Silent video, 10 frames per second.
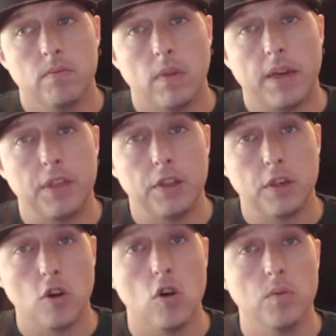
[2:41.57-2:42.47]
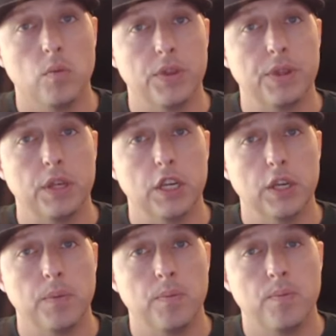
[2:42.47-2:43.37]
I think they're going with
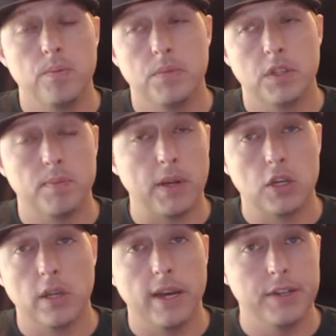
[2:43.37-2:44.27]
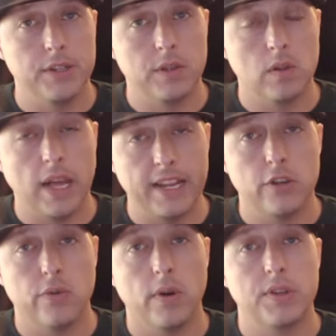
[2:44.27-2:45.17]
the specialized light
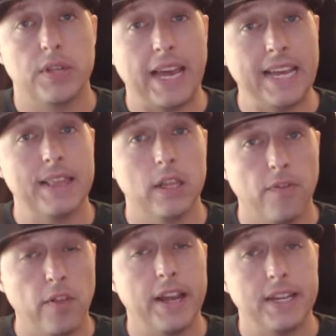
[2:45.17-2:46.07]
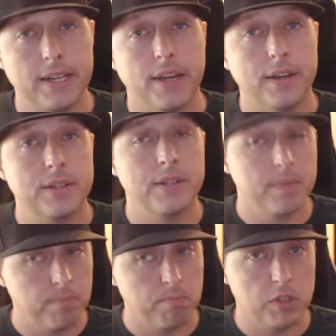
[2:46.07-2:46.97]
trucks and the flight decks
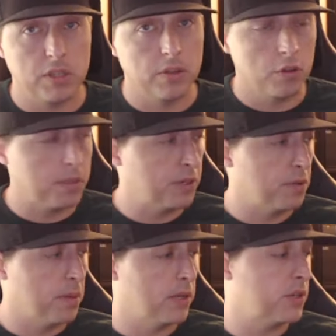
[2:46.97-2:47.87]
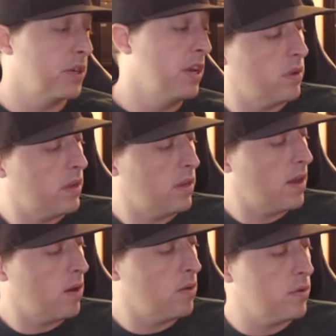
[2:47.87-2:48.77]
just a little bit too much. Yeah,
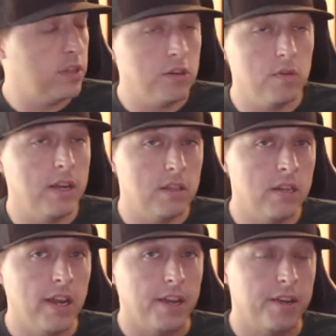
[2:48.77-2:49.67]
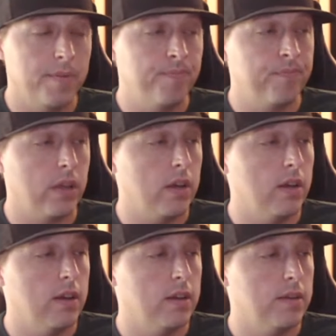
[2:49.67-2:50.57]
I really do like the deck.
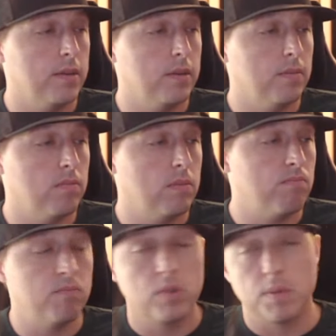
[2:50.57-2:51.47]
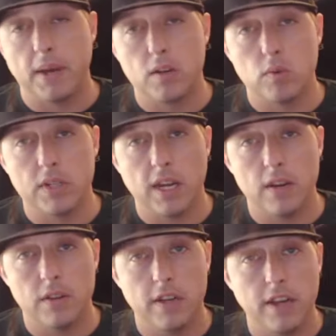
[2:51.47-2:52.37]
Was about to
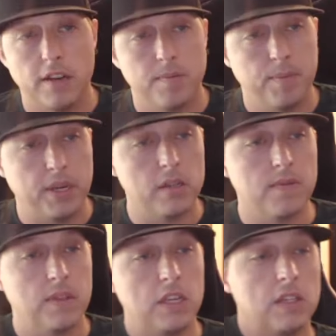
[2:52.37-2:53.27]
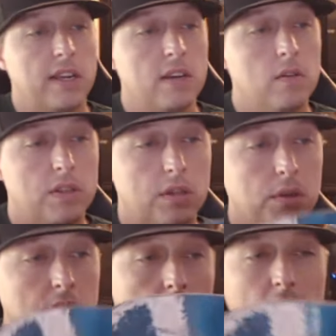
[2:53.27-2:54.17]
retire the deck because of the tail. It's too
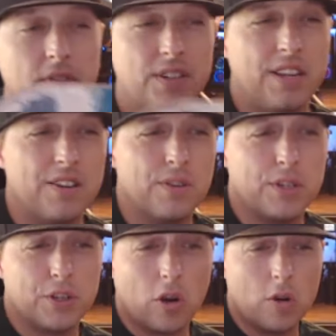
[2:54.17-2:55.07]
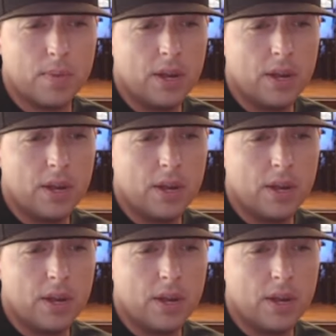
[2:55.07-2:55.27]
soft and it's actually sharp.